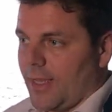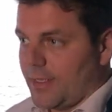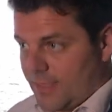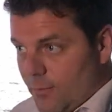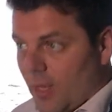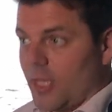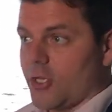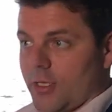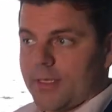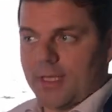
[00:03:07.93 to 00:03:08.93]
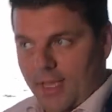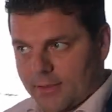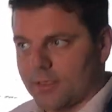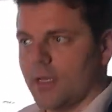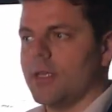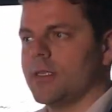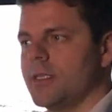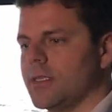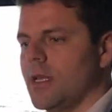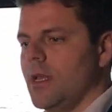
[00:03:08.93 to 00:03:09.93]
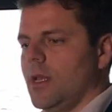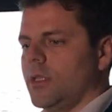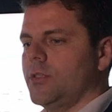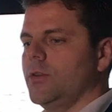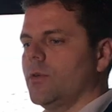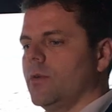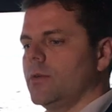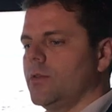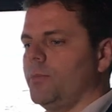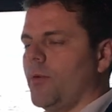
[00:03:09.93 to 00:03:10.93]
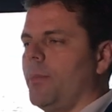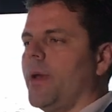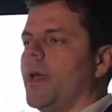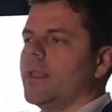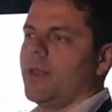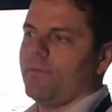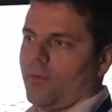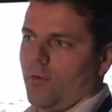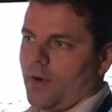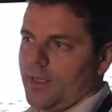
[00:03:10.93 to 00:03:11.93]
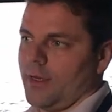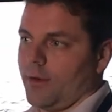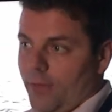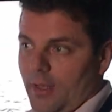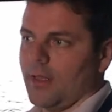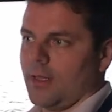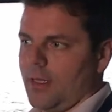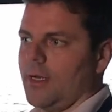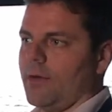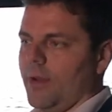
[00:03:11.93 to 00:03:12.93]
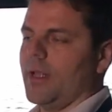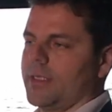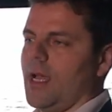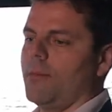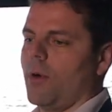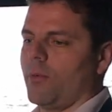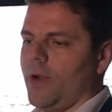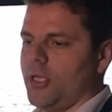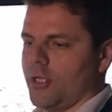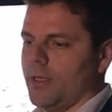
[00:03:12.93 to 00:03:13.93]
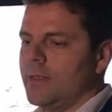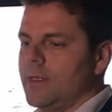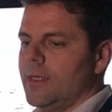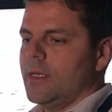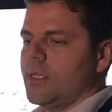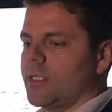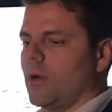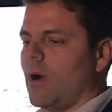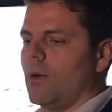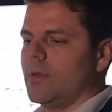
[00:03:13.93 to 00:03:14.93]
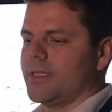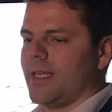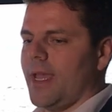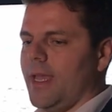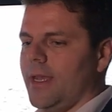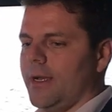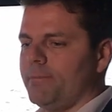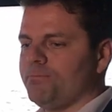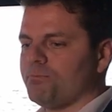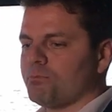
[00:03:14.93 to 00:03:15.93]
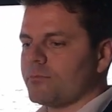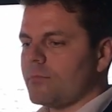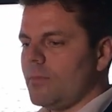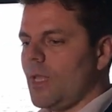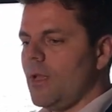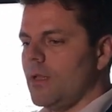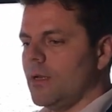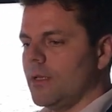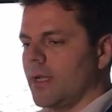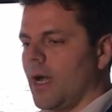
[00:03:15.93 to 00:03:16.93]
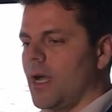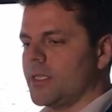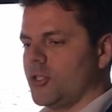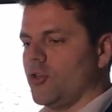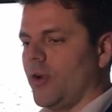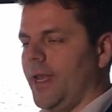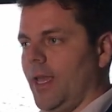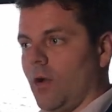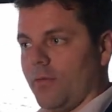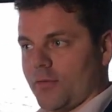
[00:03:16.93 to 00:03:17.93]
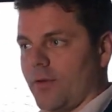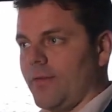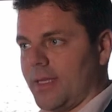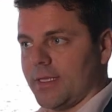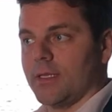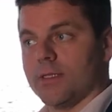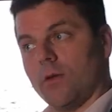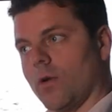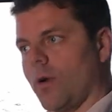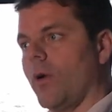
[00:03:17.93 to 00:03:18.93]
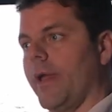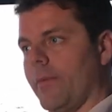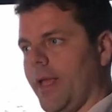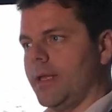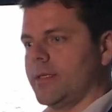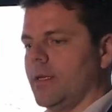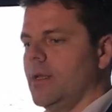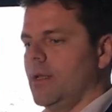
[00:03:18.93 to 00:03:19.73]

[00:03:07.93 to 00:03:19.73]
simulations, exercises to prepare them for the real-time operation. So I would say the guys joining offshore vessels or oil rigs